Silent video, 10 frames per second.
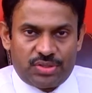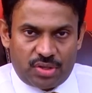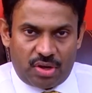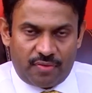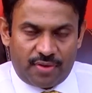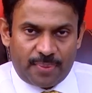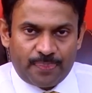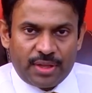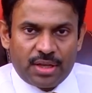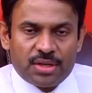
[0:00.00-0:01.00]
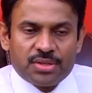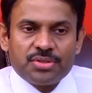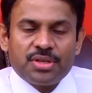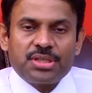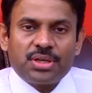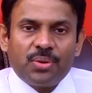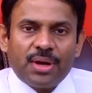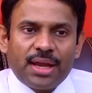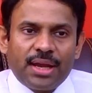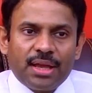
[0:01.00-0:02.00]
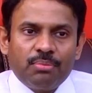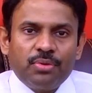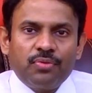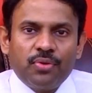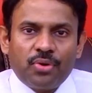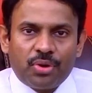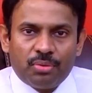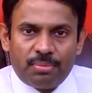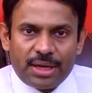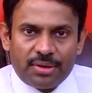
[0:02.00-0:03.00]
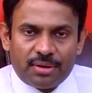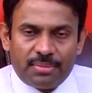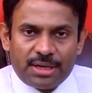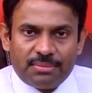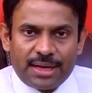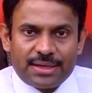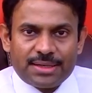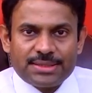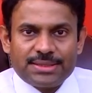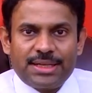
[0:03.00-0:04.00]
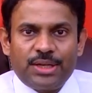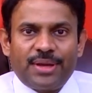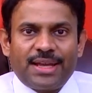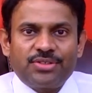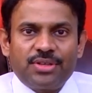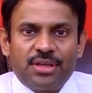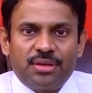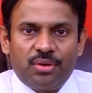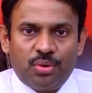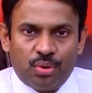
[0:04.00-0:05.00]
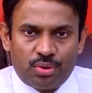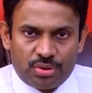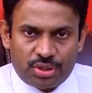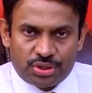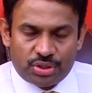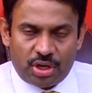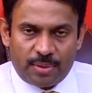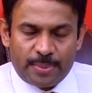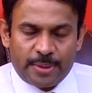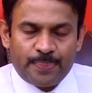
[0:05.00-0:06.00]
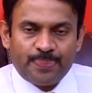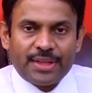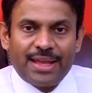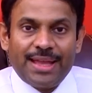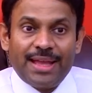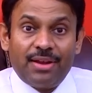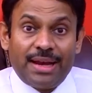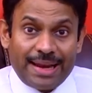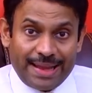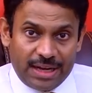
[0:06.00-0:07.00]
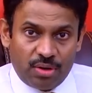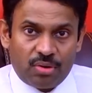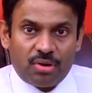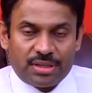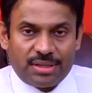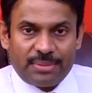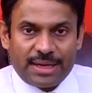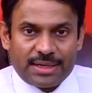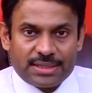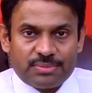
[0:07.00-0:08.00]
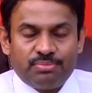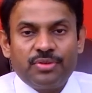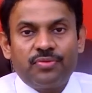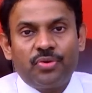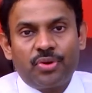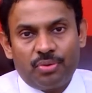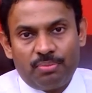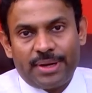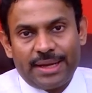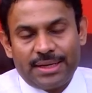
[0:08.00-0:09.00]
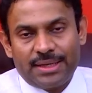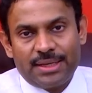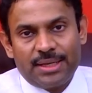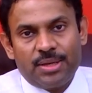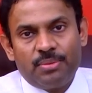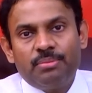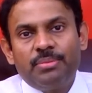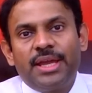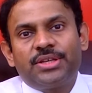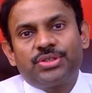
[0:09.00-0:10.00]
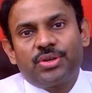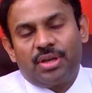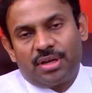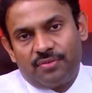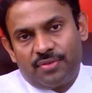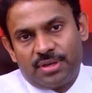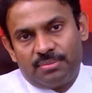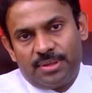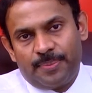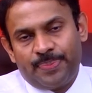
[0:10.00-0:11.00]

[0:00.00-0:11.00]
soft. So it's a good idea before you buy your bed mattress that you actually go to the shop, lie down on the mattress before you buy it, make sure you're comfortable.